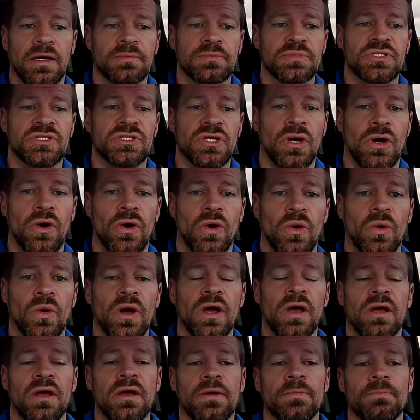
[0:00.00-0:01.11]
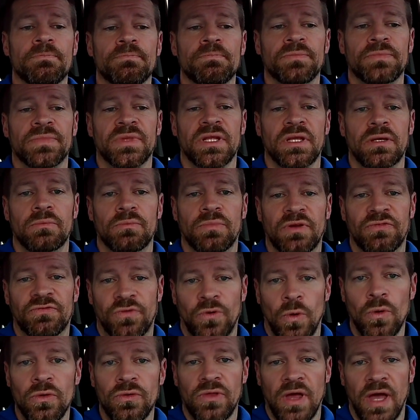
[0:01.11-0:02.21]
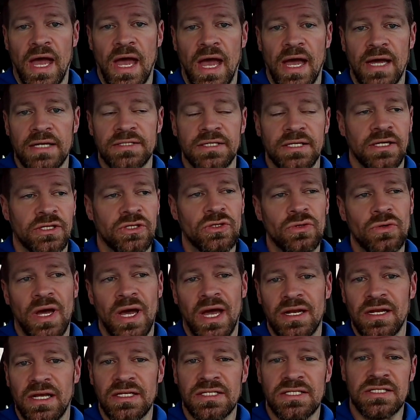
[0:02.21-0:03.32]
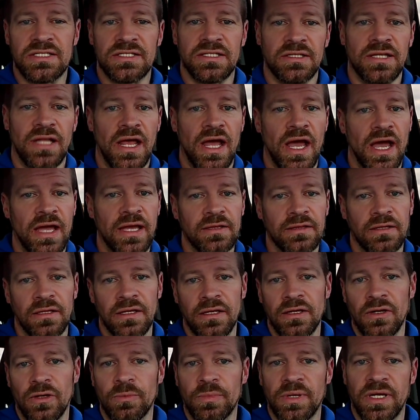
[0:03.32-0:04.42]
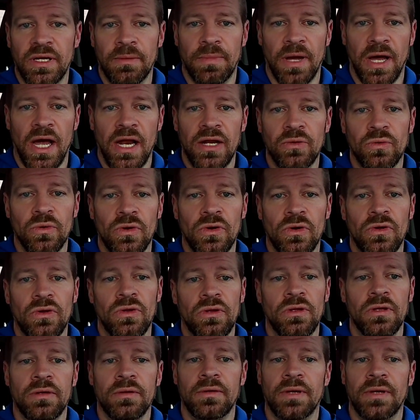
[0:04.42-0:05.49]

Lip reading: So before that, you had a slight little bit of body roll.